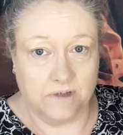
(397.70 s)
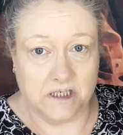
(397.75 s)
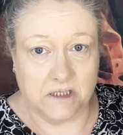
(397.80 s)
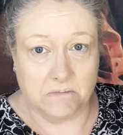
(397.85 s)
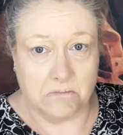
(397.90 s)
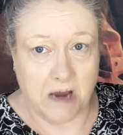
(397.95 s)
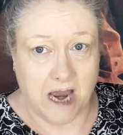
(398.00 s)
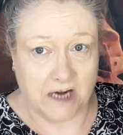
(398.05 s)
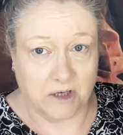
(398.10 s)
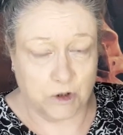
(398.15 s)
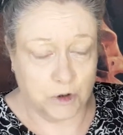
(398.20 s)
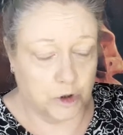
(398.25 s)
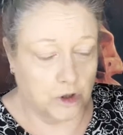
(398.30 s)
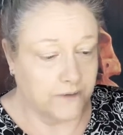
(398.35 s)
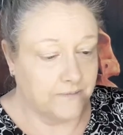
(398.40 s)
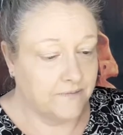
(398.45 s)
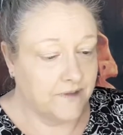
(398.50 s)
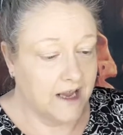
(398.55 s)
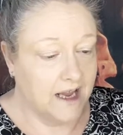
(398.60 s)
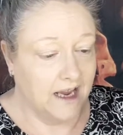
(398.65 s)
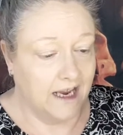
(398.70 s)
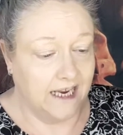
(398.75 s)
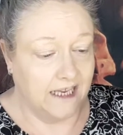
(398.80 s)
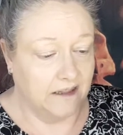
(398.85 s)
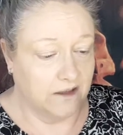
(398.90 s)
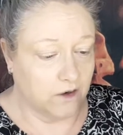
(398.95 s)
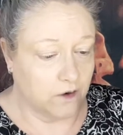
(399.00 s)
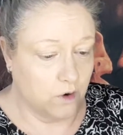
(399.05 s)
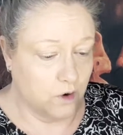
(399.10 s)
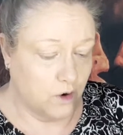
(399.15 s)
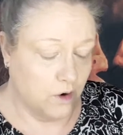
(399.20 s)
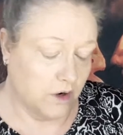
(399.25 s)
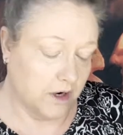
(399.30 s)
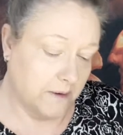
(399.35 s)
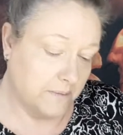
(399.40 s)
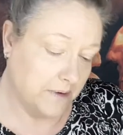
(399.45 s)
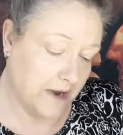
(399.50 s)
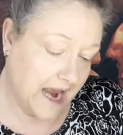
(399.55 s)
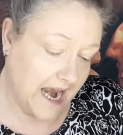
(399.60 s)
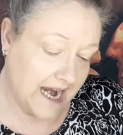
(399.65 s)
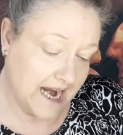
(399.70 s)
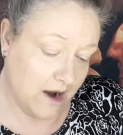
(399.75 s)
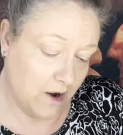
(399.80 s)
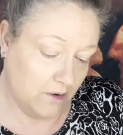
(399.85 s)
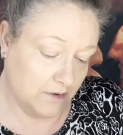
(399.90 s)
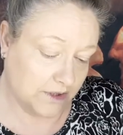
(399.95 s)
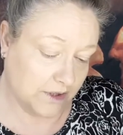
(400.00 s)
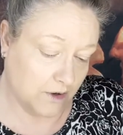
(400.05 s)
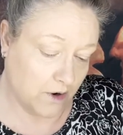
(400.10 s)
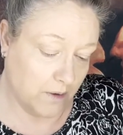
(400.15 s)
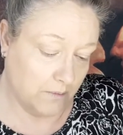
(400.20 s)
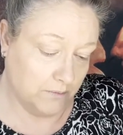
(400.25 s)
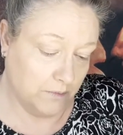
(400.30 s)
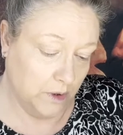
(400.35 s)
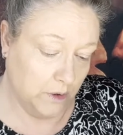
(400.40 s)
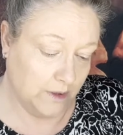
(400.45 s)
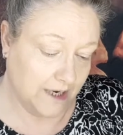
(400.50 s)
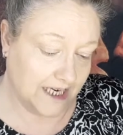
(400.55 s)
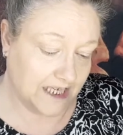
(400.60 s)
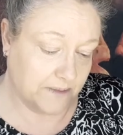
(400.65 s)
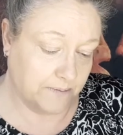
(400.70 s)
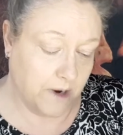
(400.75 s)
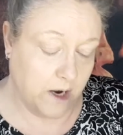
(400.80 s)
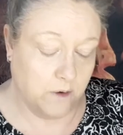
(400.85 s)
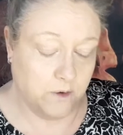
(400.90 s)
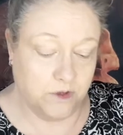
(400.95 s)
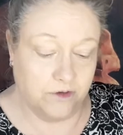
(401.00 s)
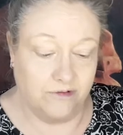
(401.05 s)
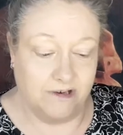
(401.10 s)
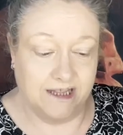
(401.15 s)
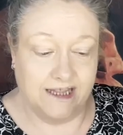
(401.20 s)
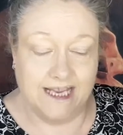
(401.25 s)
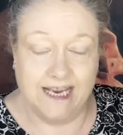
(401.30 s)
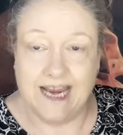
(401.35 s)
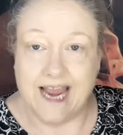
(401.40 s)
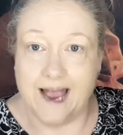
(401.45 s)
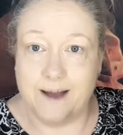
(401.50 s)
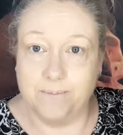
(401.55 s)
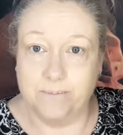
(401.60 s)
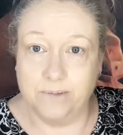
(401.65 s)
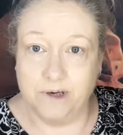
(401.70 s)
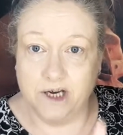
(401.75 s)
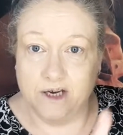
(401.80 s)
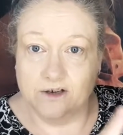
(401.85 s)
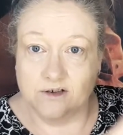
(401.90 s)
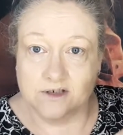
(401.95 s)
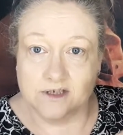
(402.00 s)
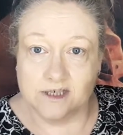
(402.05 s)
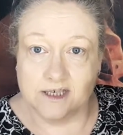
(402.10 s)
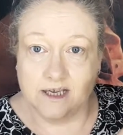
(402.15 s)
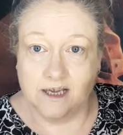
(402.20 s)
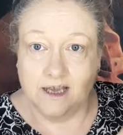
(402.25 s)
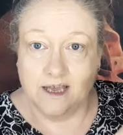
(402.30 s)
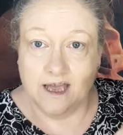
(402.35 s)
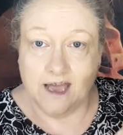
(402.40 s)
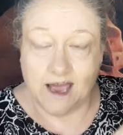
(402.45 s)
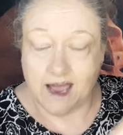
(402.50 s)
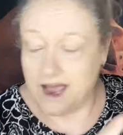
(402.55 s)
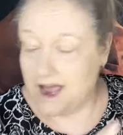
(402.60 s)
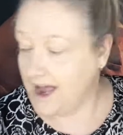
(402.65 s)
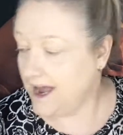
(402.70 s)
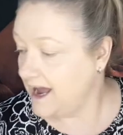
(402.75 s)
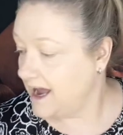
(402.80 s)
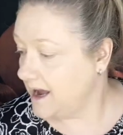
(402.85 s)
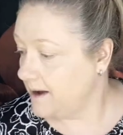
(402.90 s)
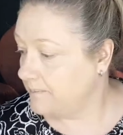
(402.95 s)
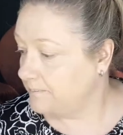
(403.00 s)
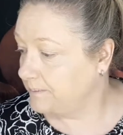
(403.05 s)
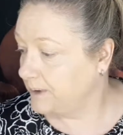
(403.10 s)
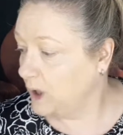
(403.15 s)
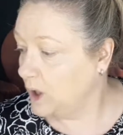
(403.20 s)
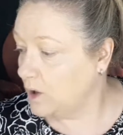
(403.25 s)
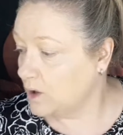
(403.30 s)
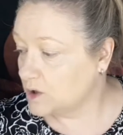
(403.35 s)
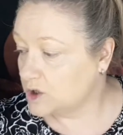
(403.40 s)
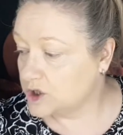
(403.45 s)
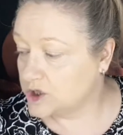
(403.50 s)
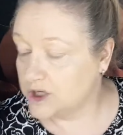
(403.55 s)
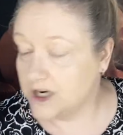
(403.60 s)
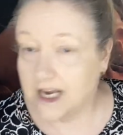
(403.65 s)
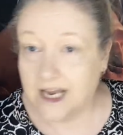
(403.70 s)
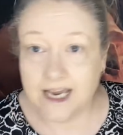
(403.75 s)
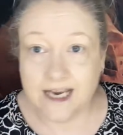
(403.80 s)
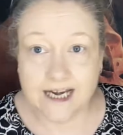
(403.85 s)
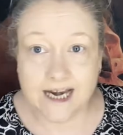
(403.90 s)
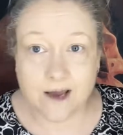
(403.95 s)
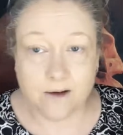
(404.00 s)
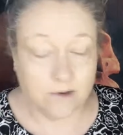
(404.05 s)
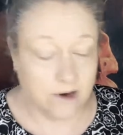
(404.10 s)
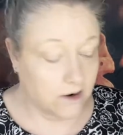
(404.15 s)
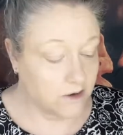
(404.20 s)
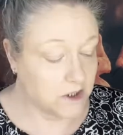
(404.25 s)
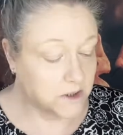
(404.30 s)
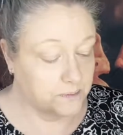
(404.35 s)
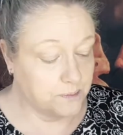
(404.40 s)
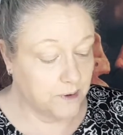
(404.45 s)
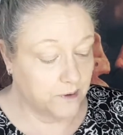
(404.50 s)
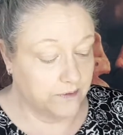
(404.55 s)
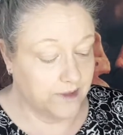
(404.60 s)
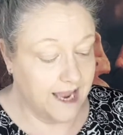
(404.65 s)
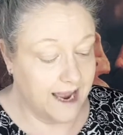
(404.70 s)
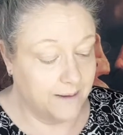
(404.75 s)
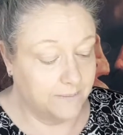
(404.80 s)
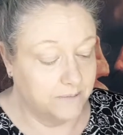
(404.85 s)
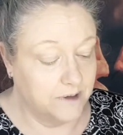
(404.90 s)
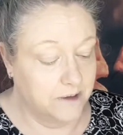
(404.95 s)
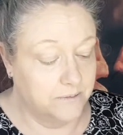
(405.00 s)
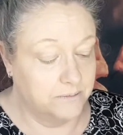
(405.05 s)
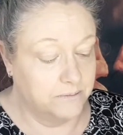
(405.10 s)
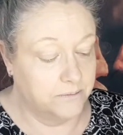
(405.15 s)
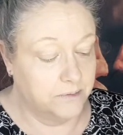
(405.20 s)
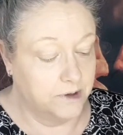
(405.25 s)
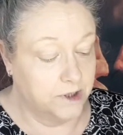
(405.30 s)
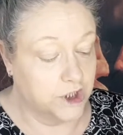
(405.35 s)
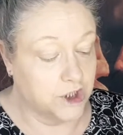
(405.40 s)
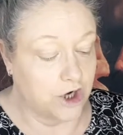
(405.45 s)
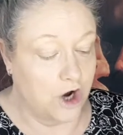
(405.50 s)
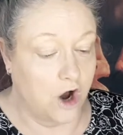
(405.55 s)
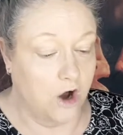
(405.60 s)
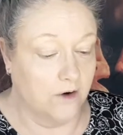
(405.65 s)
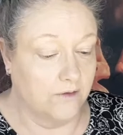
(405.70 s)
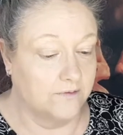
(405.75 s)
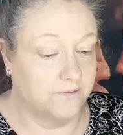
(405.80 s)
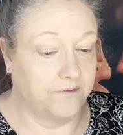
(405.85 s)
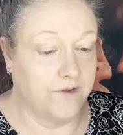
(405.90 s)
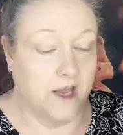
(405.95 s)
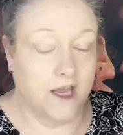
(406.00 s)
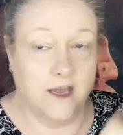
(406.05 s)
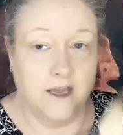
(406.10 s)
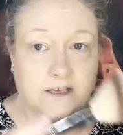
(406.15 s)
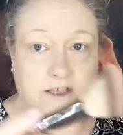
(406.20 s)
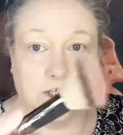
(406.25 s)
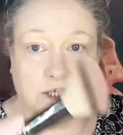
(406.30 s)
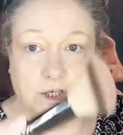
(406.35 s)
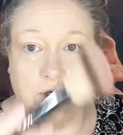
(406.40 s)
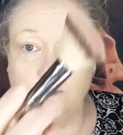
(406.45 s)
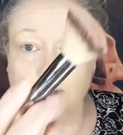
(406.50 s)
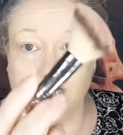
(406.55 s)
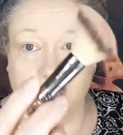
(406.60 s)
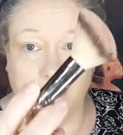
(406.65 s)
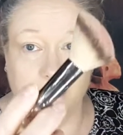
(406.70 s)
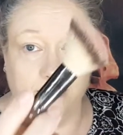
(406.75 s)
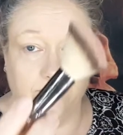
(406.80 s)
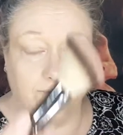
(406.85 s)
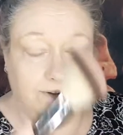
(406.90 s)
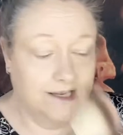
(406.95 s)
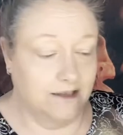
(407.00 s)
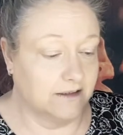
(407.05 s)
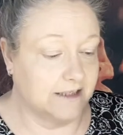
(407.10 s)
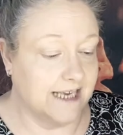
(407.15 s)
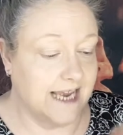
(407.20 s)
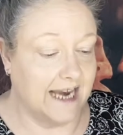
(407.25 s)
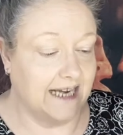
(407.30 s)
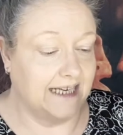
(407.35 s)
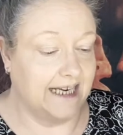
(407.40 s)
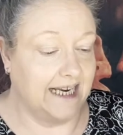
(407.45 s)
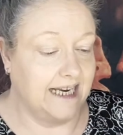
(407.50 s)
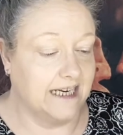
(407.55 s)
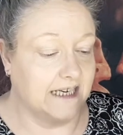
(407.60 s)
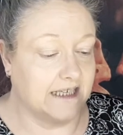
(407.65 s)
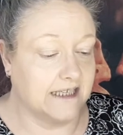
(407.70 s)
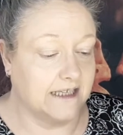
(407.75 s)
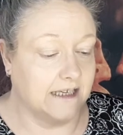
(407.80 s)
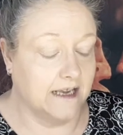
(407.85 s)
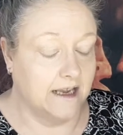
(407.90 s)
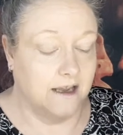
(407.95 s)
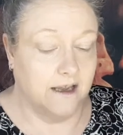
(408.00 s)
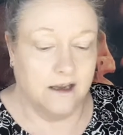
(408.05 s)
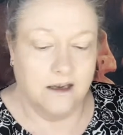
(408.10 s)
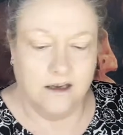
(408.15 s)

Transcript: smashed in the corner, but I also got Mood Exposure in the ambient blush. Now I'm going to put the ambient brush on first using the Real Techniques.